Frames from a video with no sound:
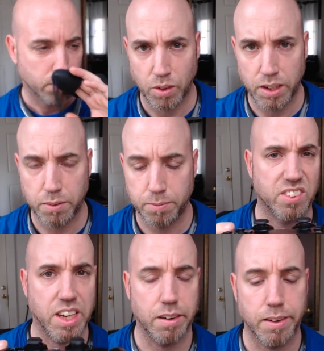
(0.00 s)
wow,
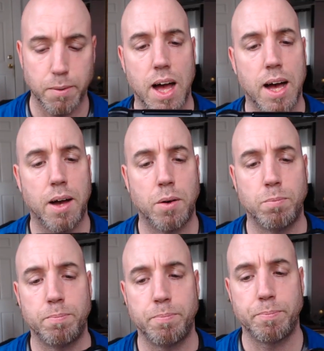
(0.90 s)
scary.
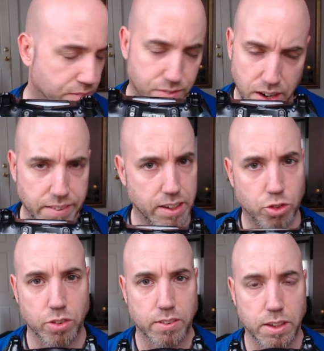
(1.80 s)
Um, very
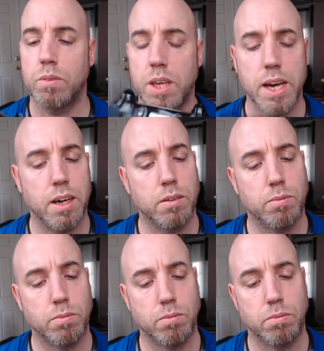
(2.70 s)
interesting. Yeah,
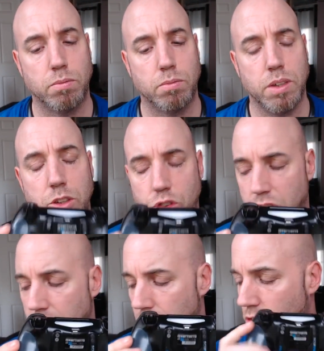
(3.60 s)

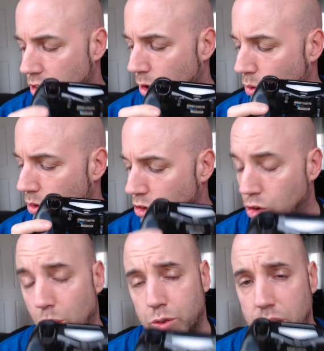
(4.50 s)
interesting. So
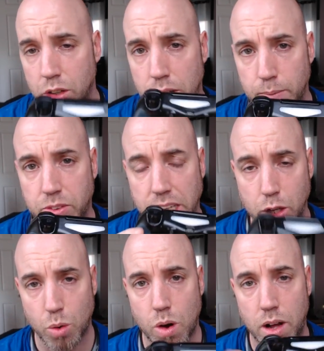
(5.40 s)
Kontrol Freek grips, they
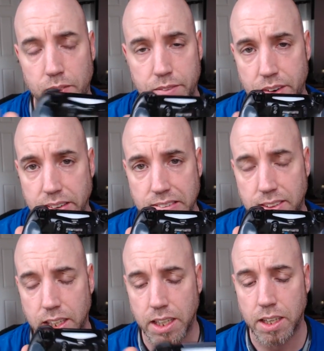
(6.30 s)
go on. They're very
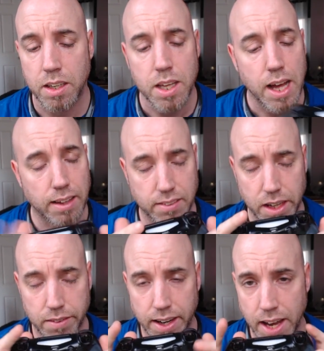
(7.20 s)
sticky. I'll tell
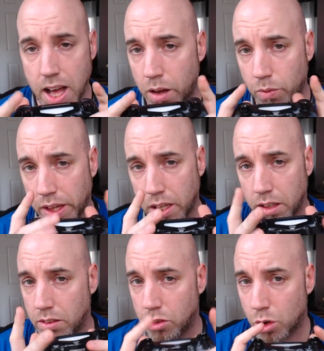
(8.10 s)
you right now,
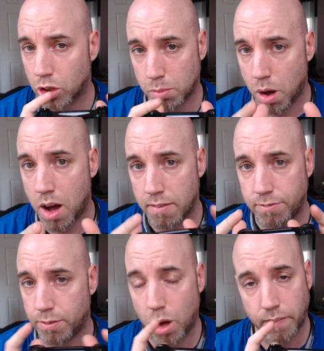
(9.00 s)
they don't come off
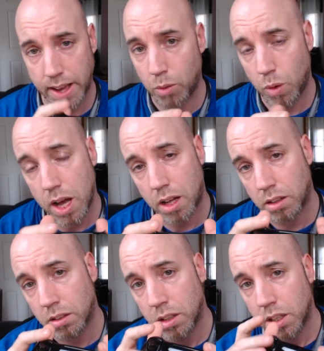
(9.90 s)
all that
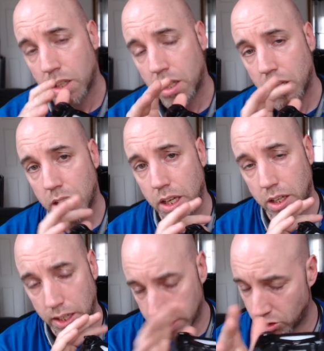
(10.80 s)
well,
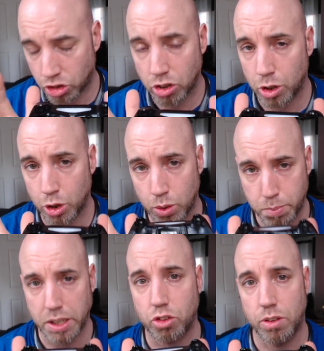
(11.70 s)
and I can show you a
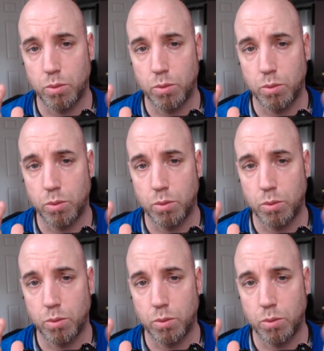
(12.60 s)
picture